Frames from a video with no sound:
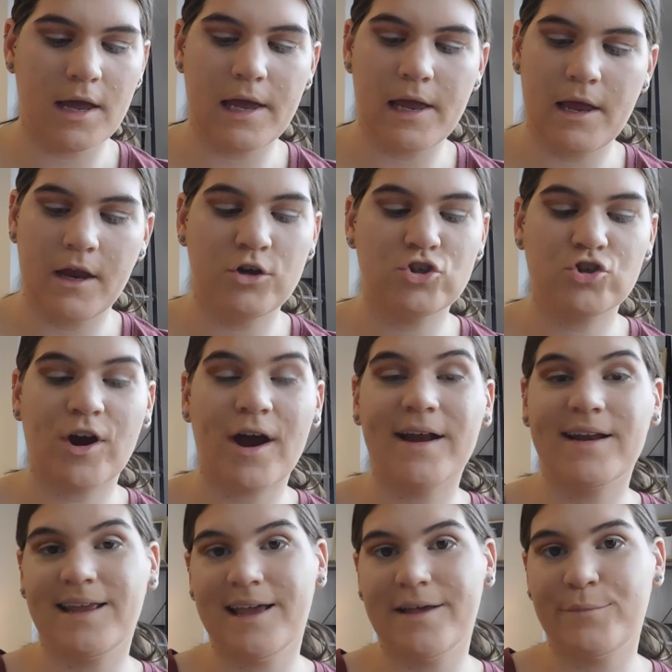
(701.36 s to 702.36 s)
and
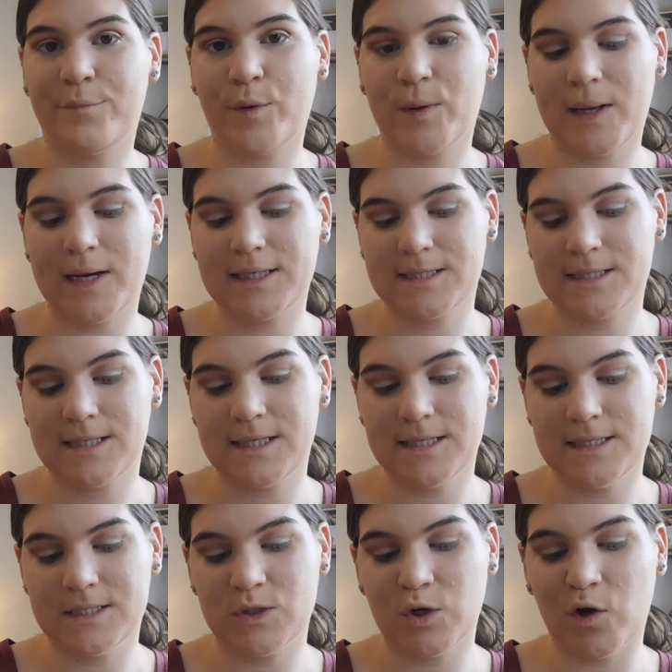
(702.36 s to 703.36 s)
trying to get product
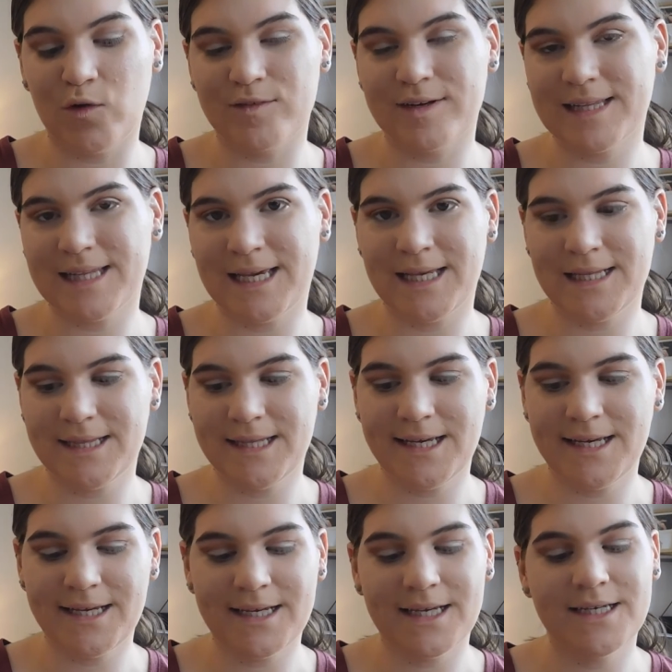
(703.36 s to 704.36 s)
that's not really in
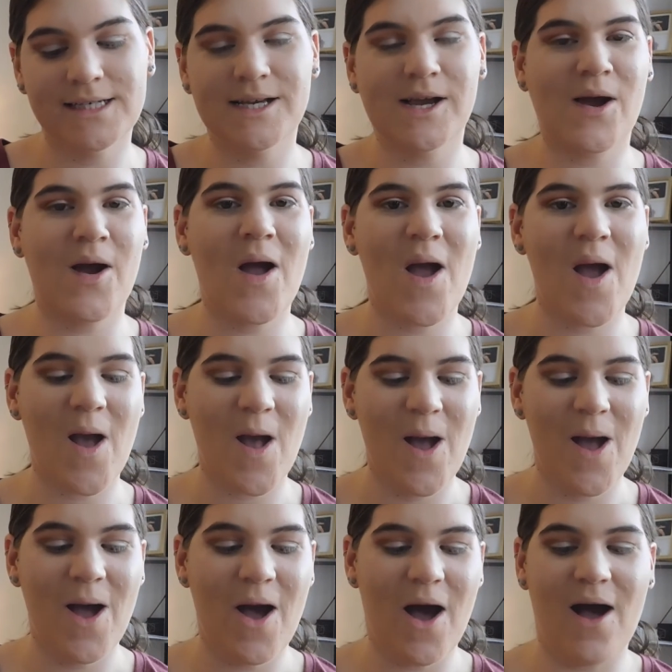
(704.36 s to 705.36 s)
there
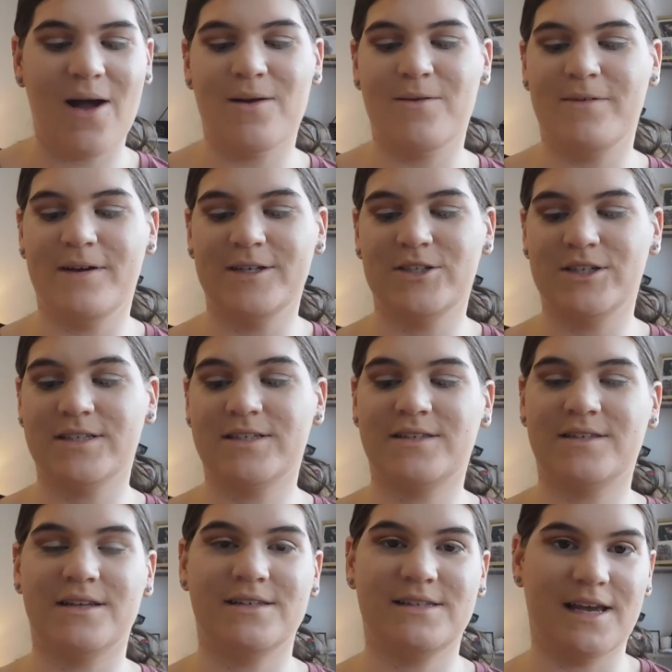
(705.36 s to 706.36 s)
and just
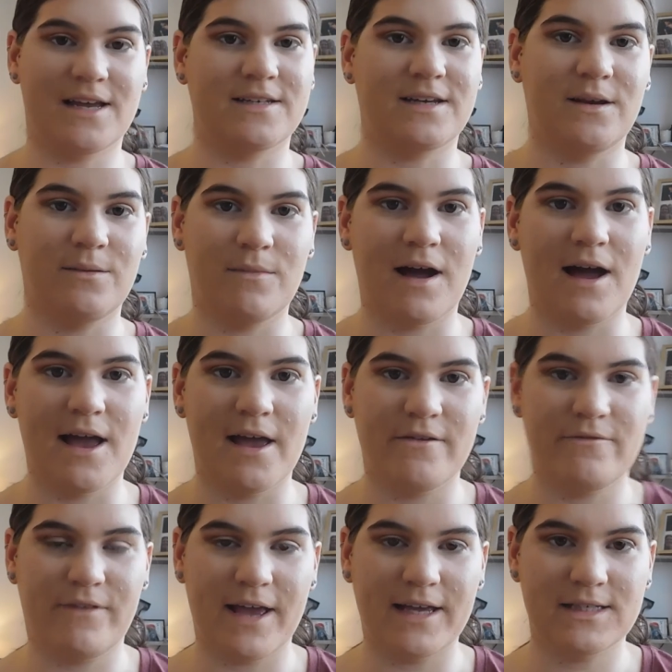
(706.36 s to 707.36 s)
setting my
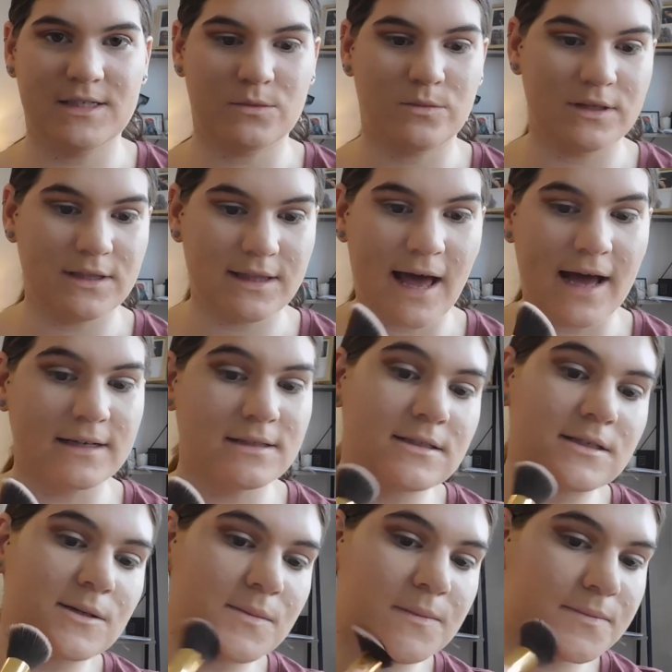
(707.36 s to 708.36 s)
face with
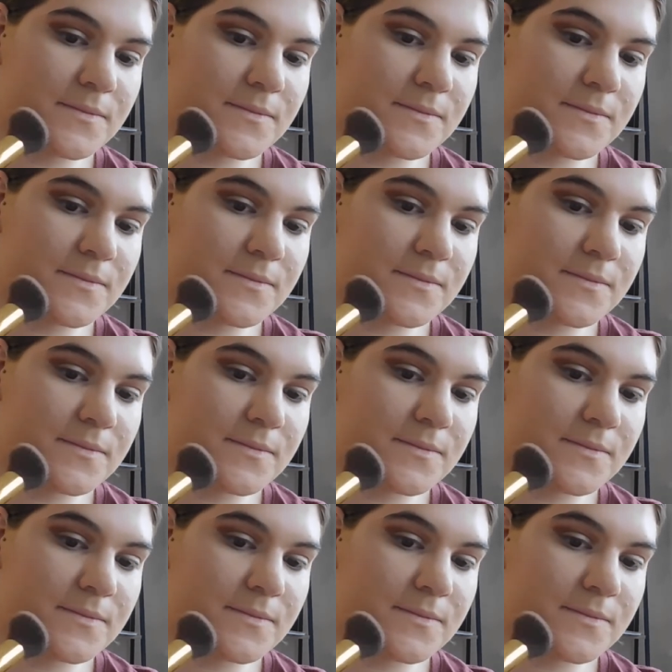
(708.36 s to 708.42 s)
that.